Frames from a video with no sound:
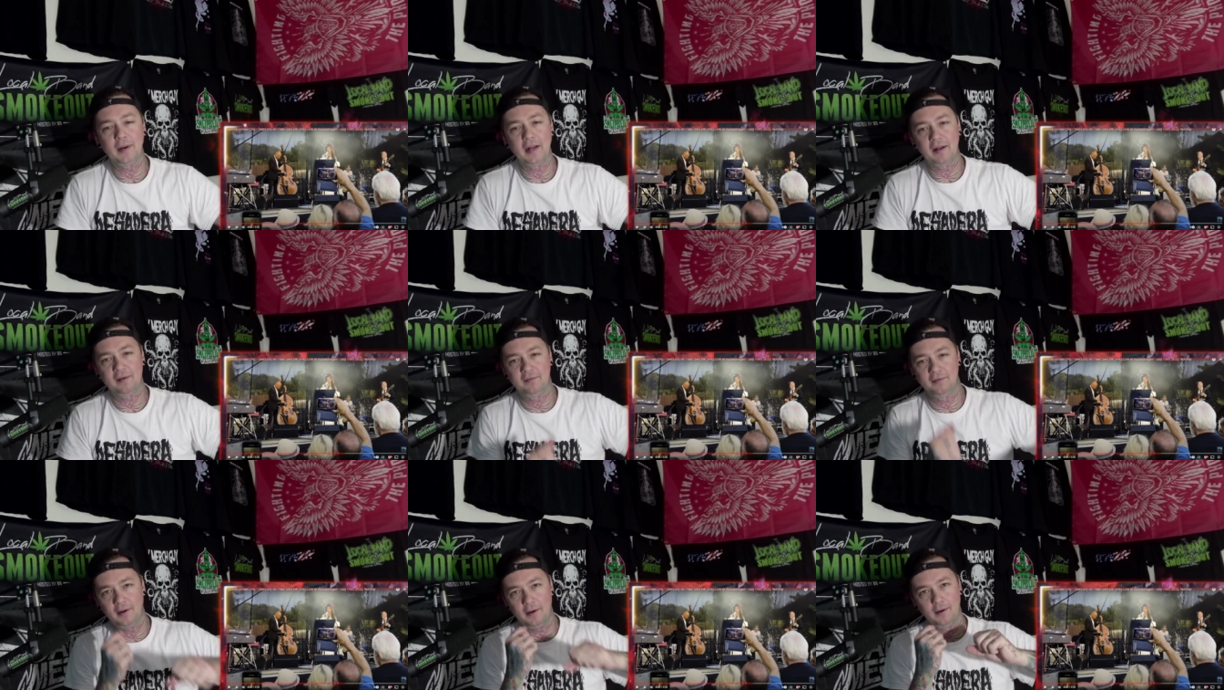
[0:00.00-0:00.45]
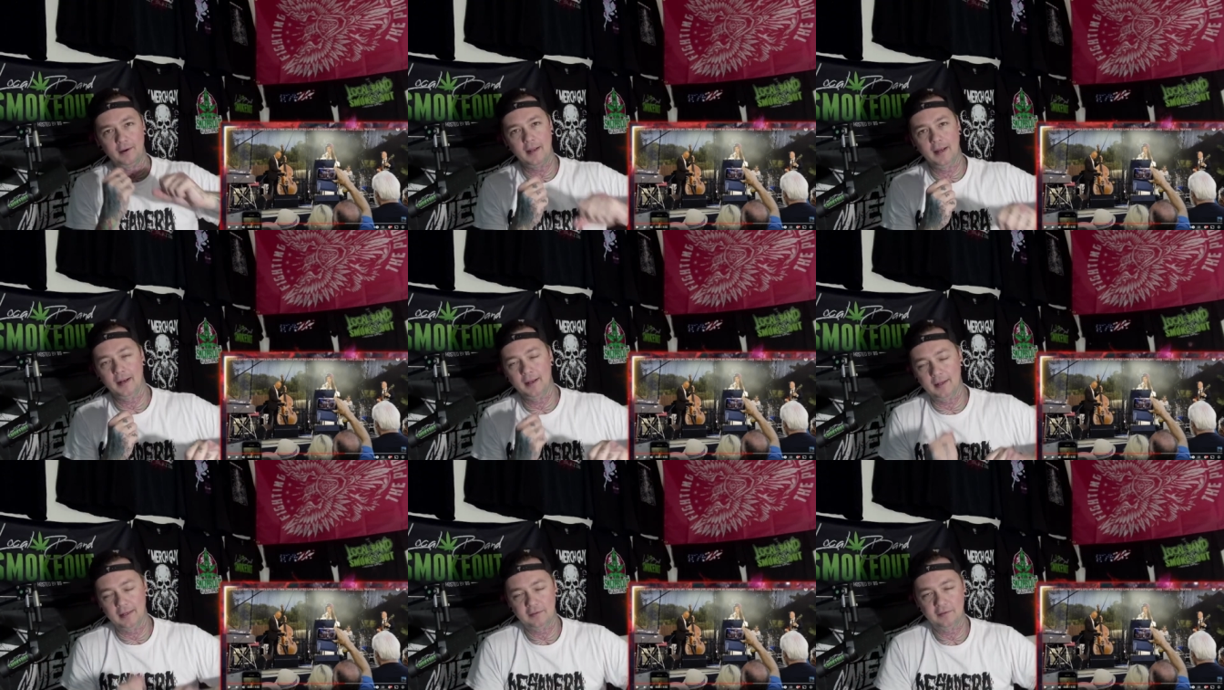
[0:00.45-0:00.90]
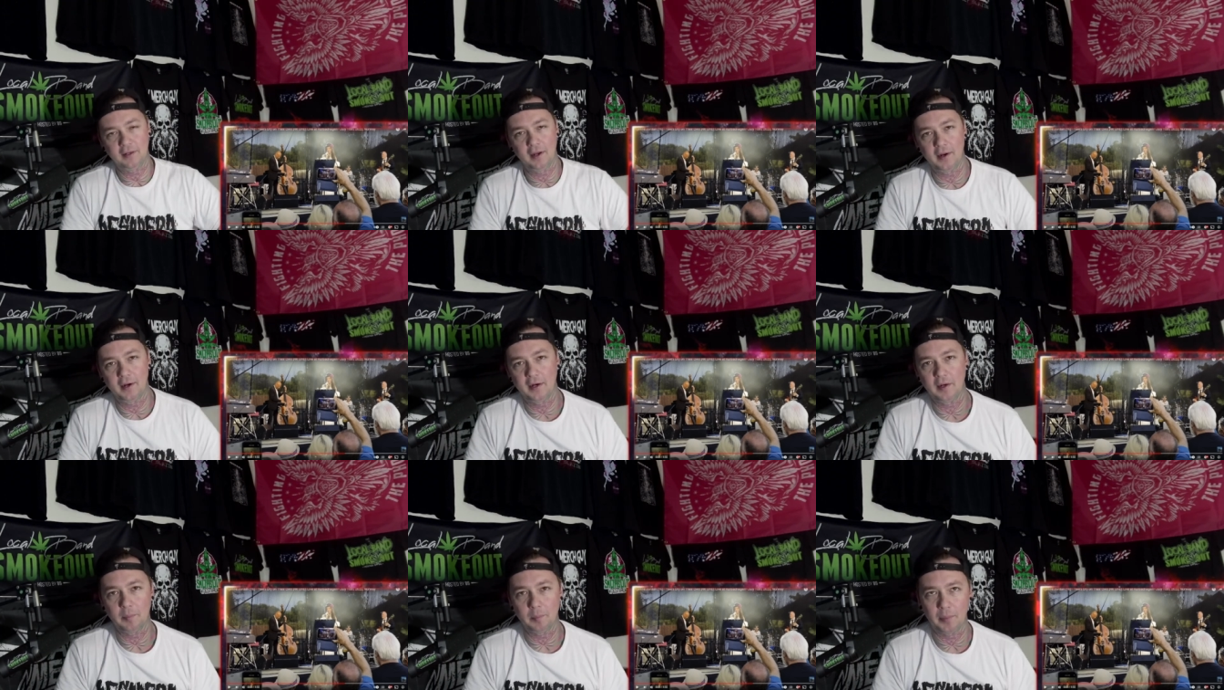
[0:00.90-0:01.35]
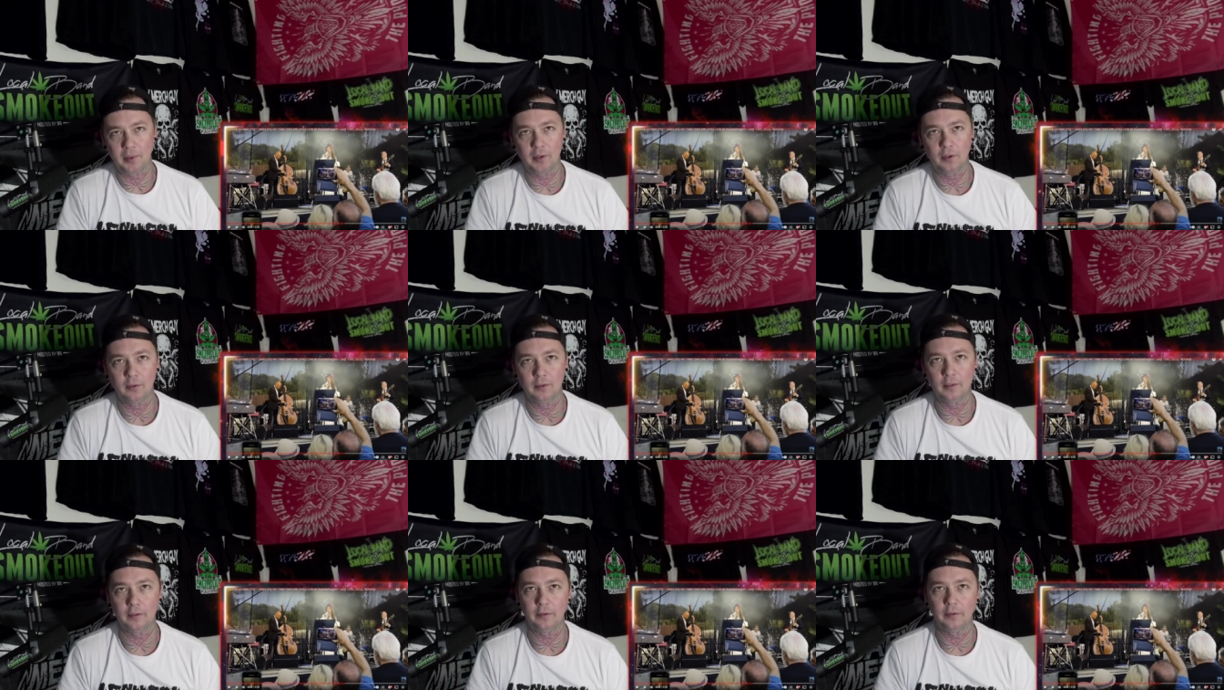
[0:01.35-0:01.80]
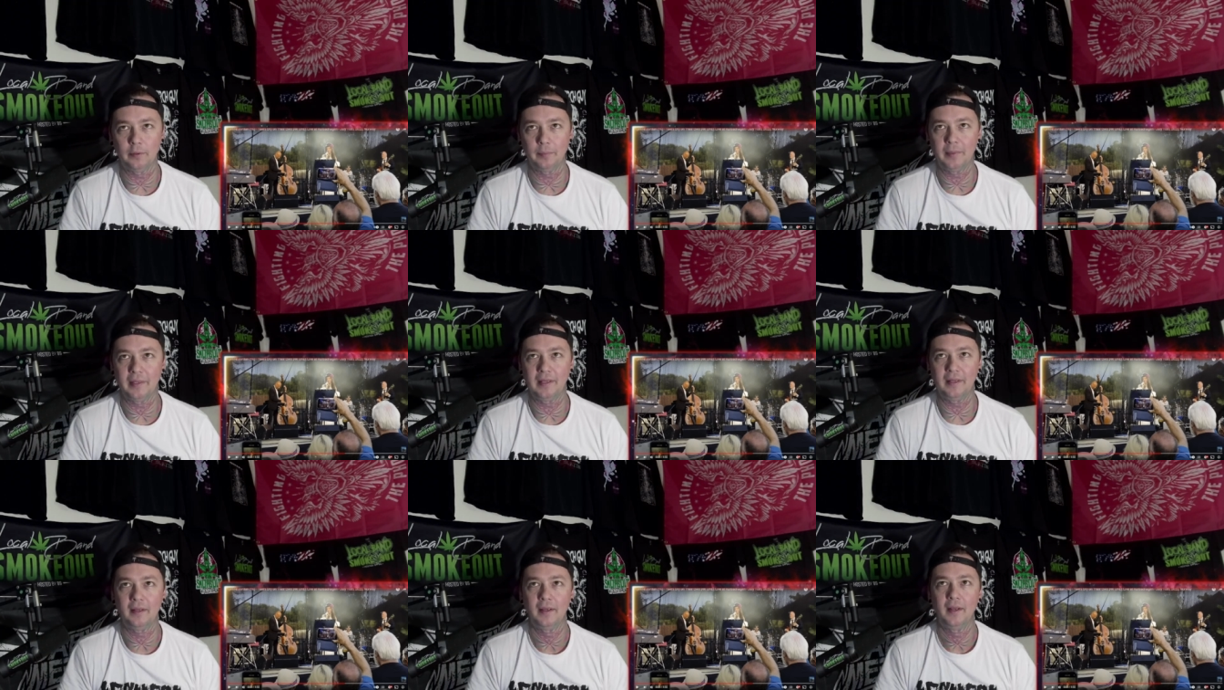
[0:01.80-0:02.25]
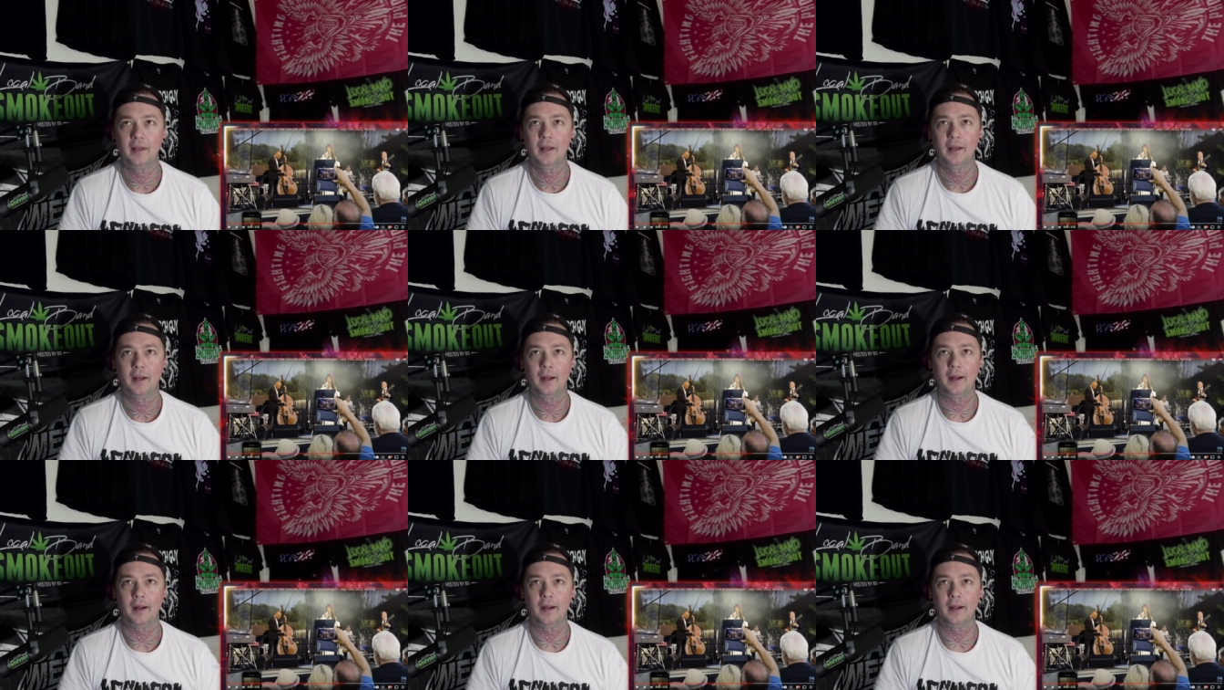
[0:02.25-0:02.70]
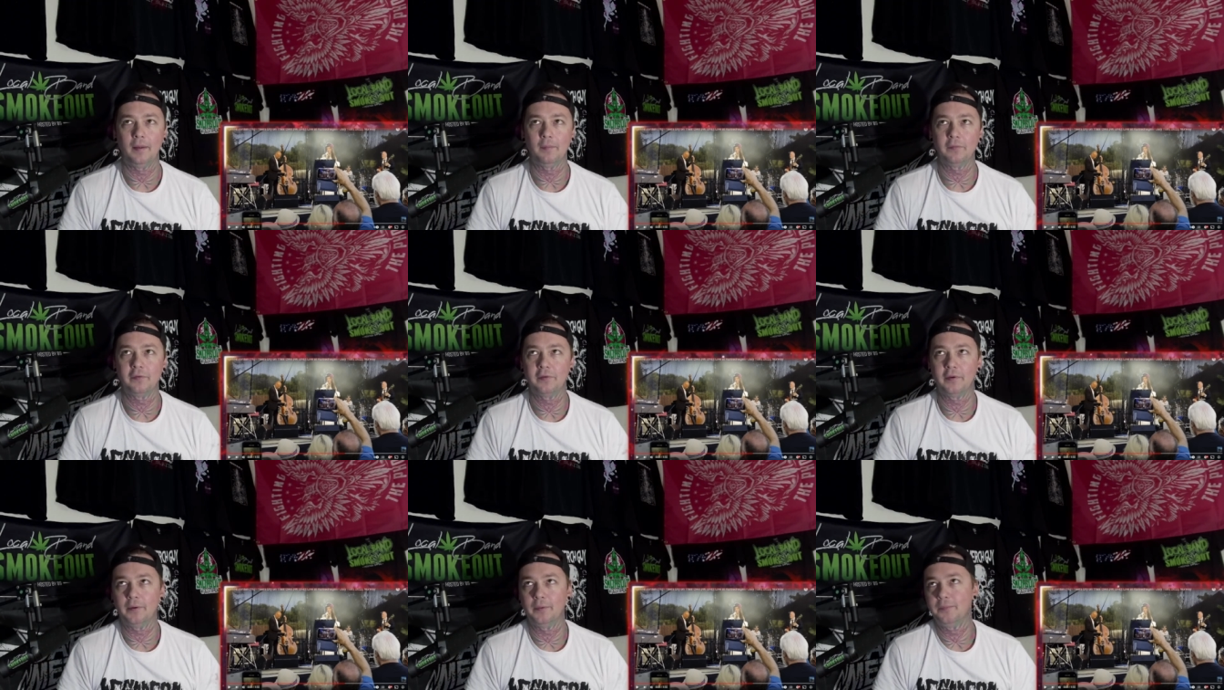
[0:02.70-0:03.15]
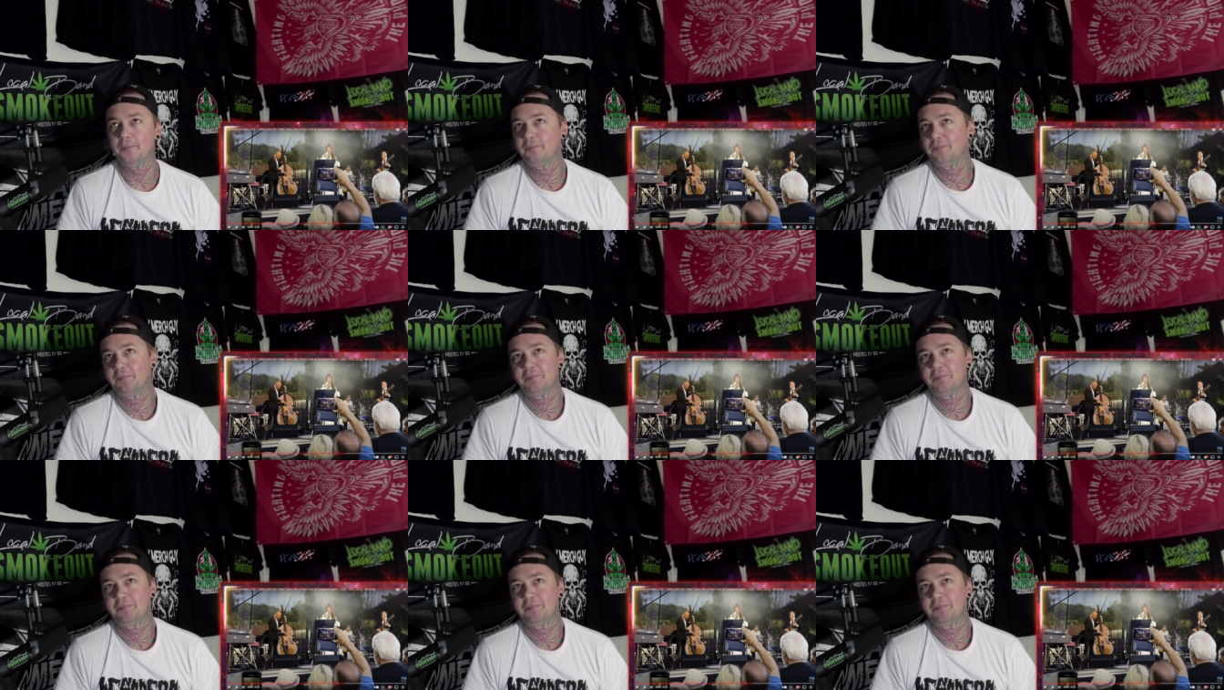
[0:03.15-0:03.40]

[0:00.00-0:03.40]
but I saw it kind of like tugging and pulling a little bit. Um, so